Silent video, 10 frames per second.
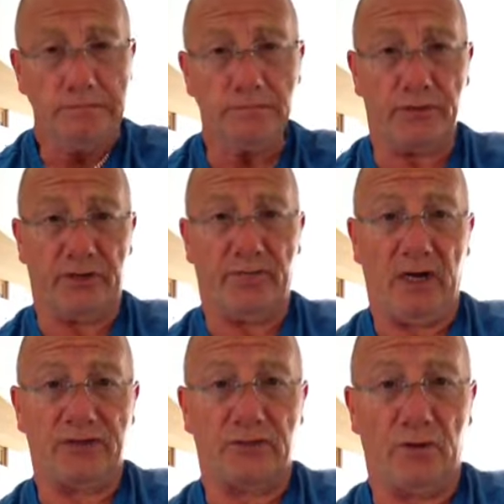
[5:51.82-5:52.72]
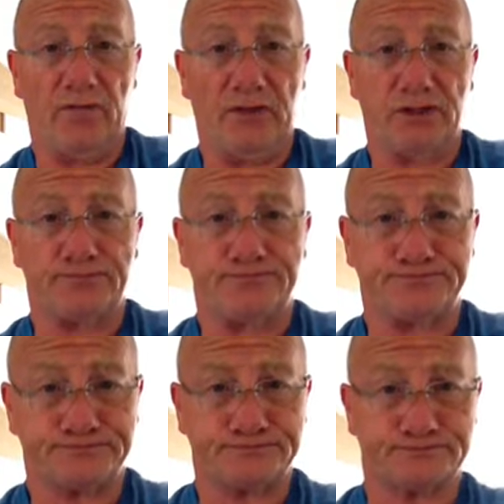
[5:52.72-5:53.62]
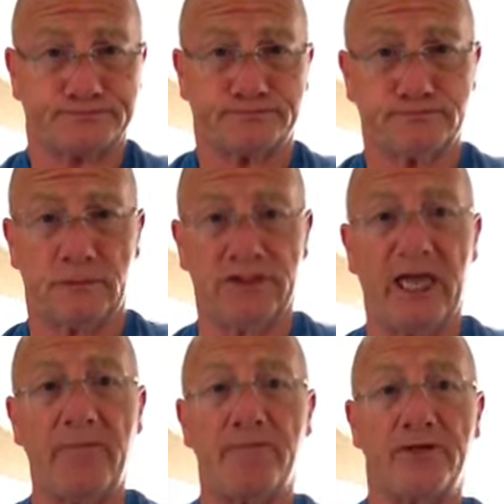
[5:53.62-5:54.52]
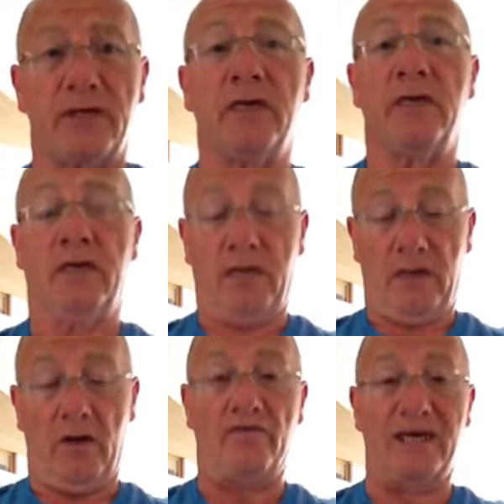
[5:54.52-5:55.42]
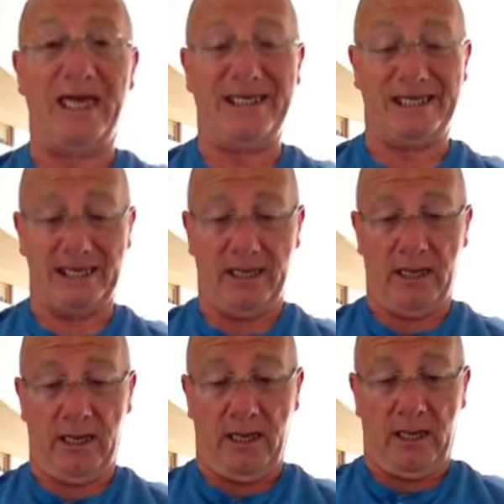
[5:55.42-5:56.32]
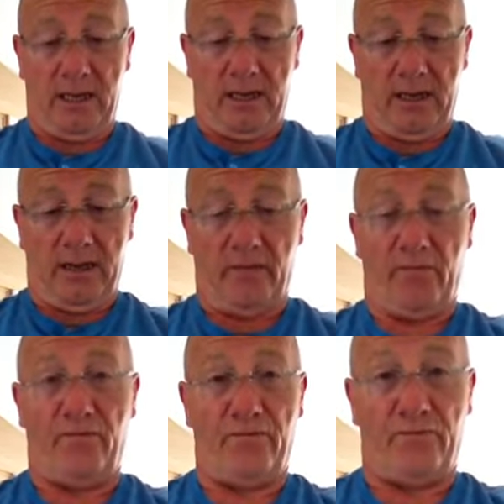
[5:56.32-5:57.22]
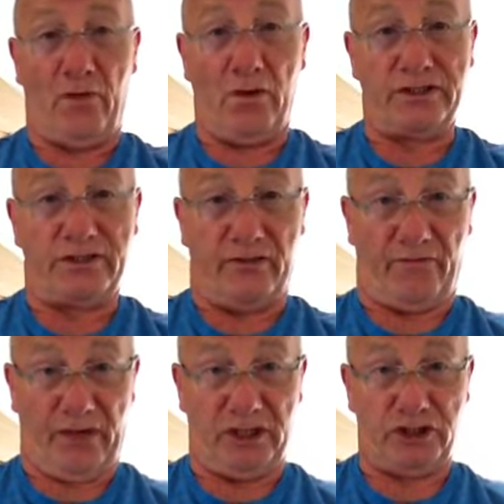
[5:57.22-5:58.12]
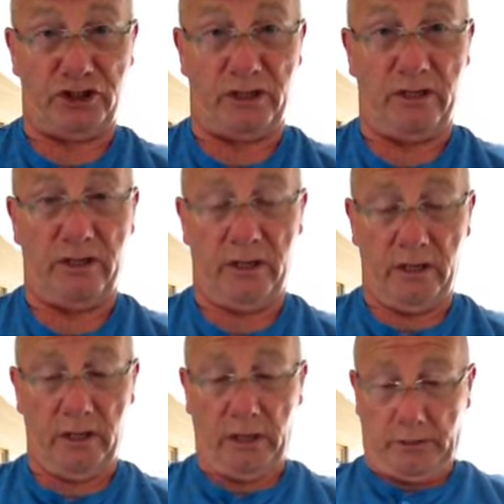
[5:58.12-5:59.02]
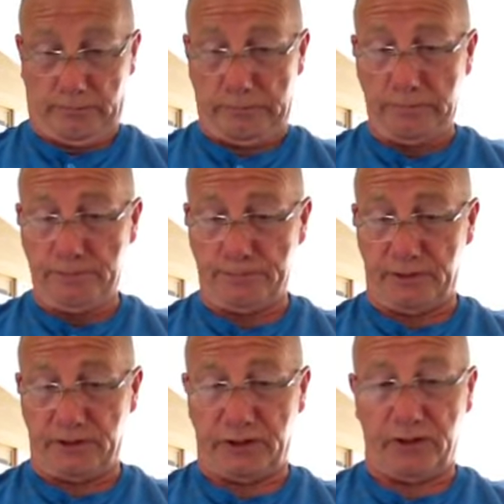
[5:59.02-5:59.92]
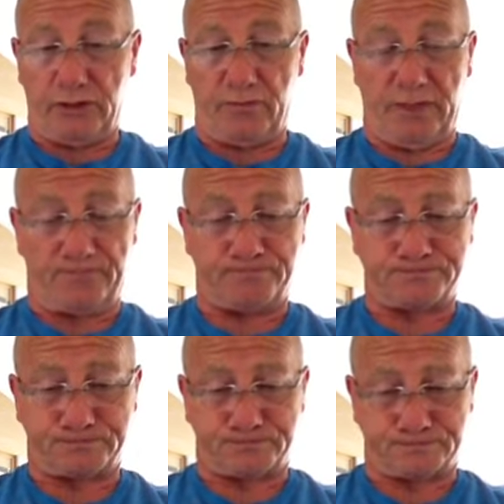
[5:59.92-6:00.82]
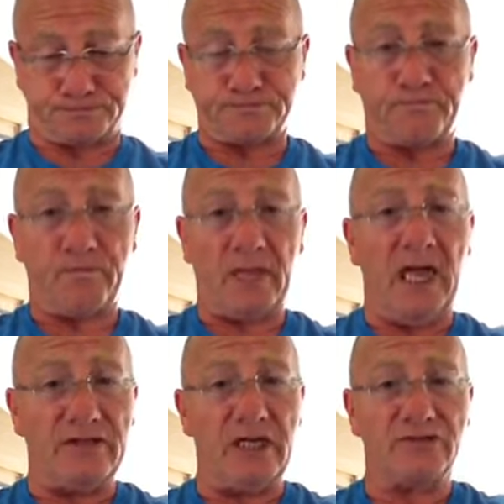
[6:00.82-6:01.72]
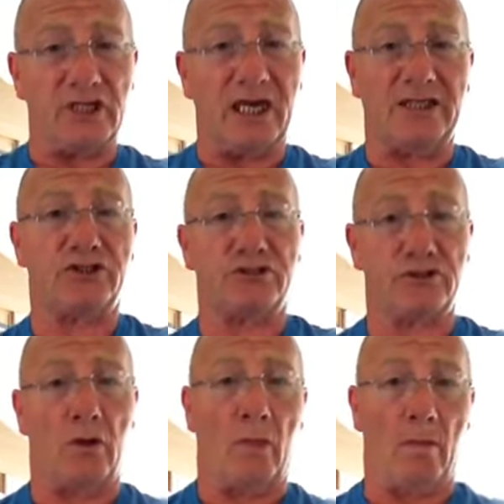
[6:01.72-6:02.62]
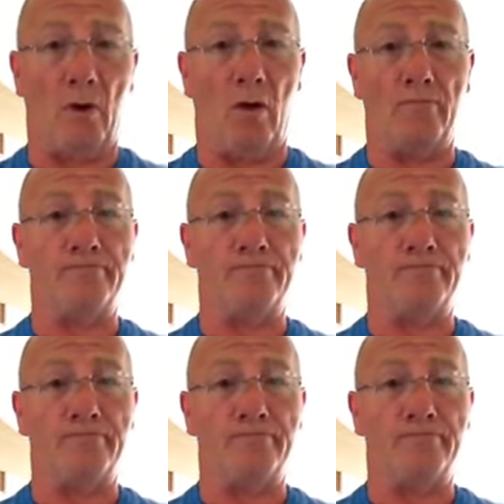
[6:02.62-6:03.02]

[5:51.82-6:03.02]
three parts of my fishing. Depth of lake. Finding the fish. Excuse me. And the undulations on the bottom.